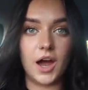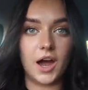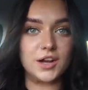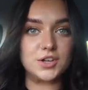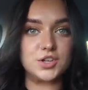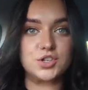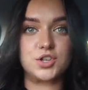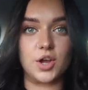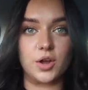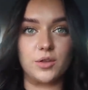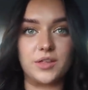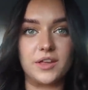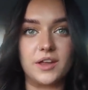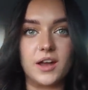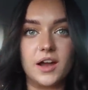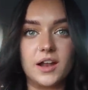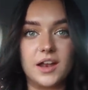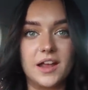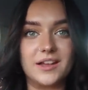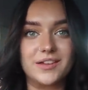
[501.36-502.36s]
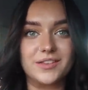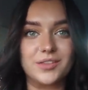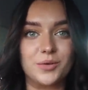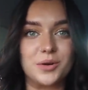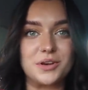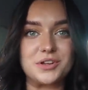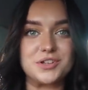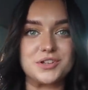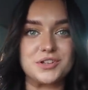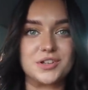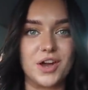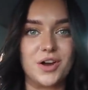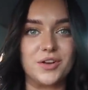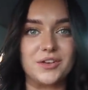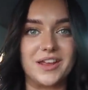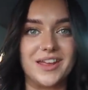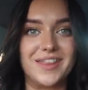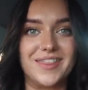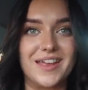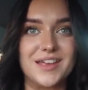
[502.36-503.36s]
I just don't think I like the way she's curled
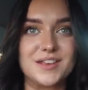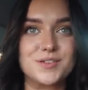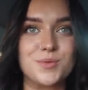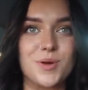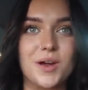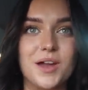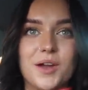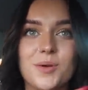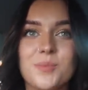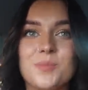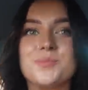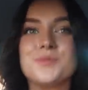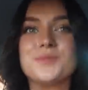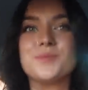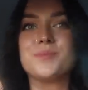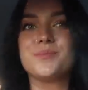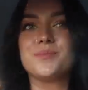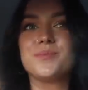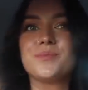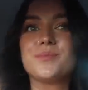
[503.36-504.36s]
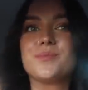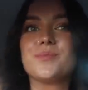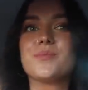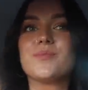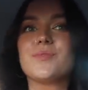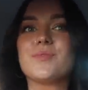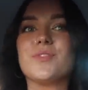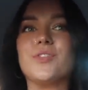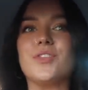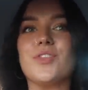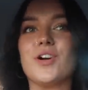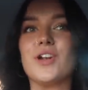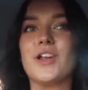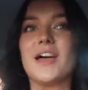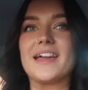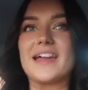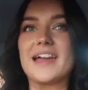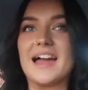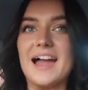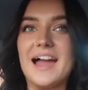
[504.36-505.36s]
it, and that's why I'm not
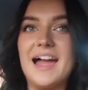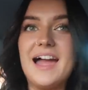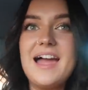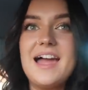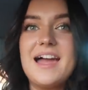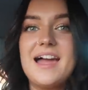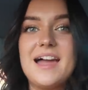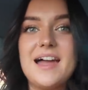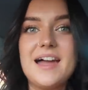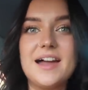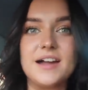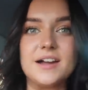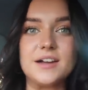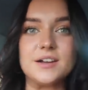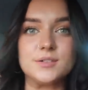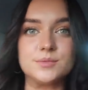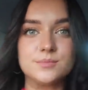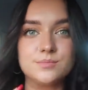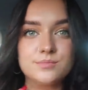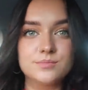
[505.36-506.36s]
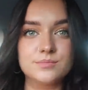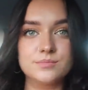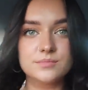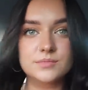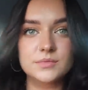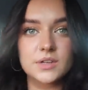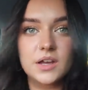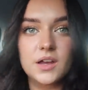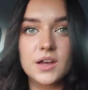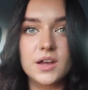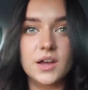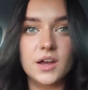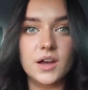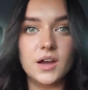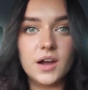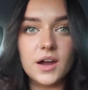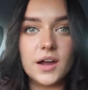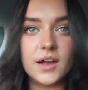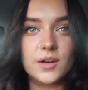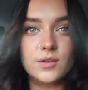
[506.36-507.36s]
like, ah.
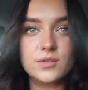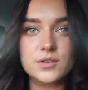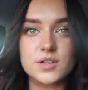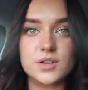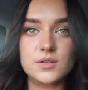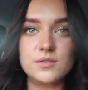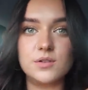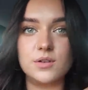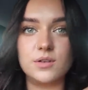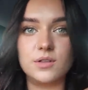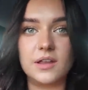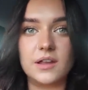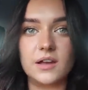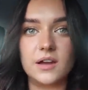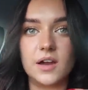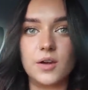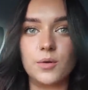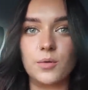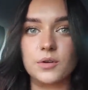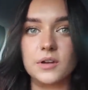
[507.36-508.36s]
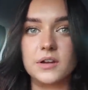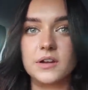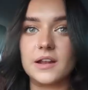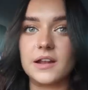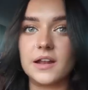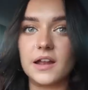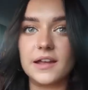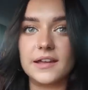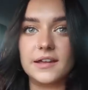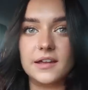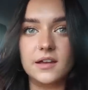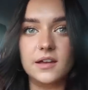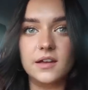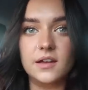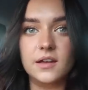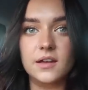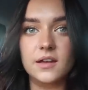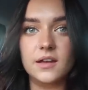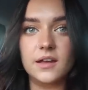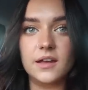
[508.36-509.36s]
I also do think I wanted it like
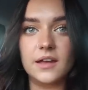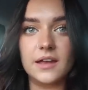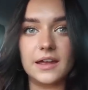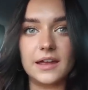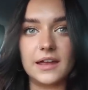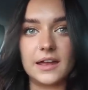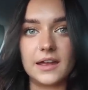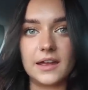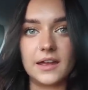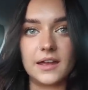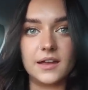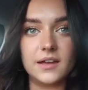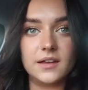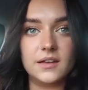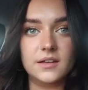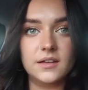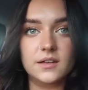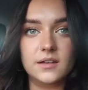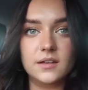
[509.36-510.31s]
here,